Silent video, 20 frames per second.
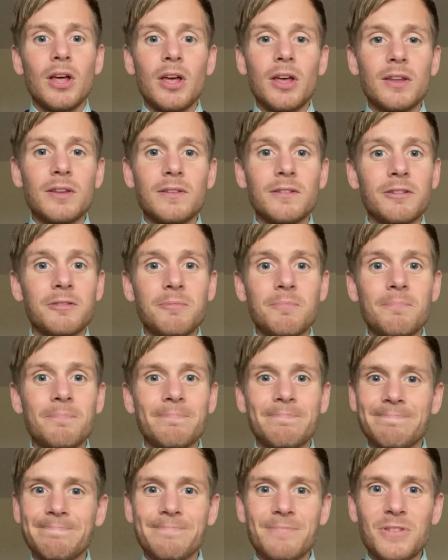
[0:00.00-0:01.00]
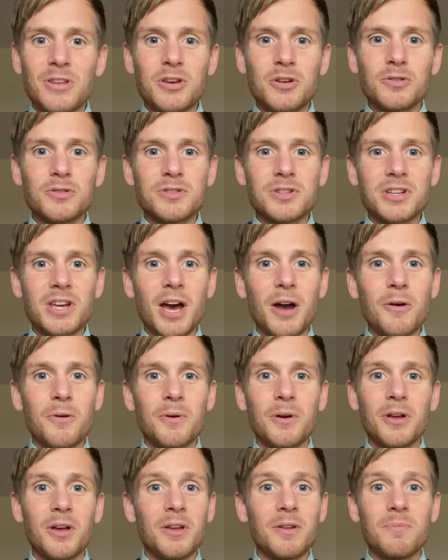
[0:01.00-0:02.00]
and you're good to
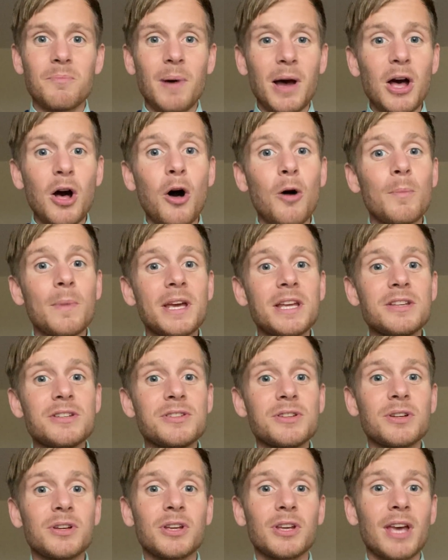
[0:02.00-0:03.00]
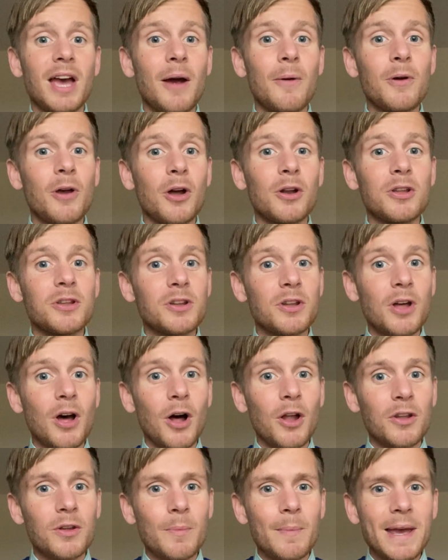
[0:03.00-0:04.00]
go. And by all means, you can carry on
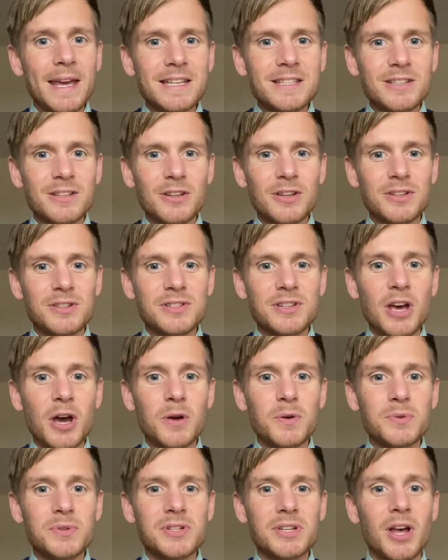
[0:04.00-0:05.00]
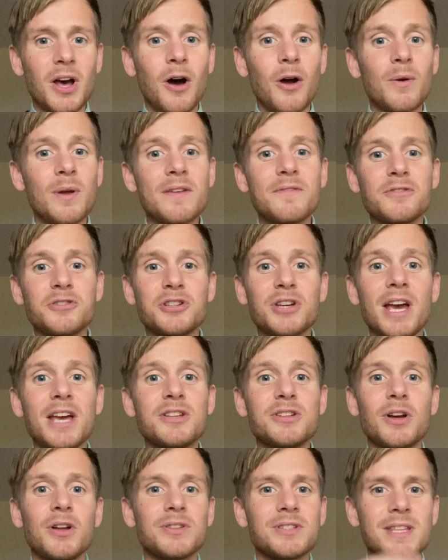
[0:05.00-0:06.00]
a maintenance dose, or even
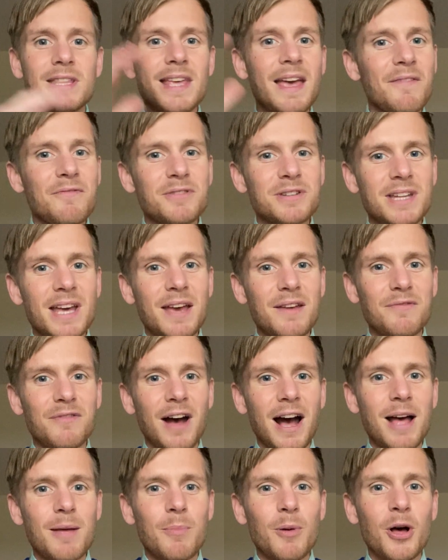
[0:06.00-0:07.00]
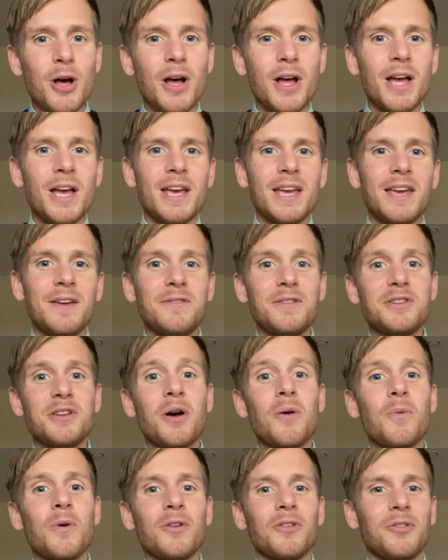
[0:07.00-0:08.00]
change on to the everyday fibre if you
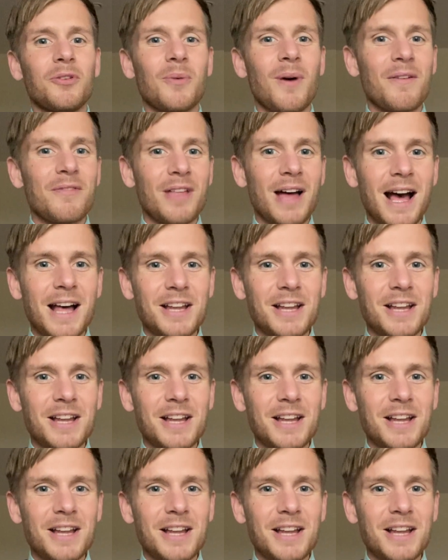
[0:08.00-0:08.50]
don't want to have the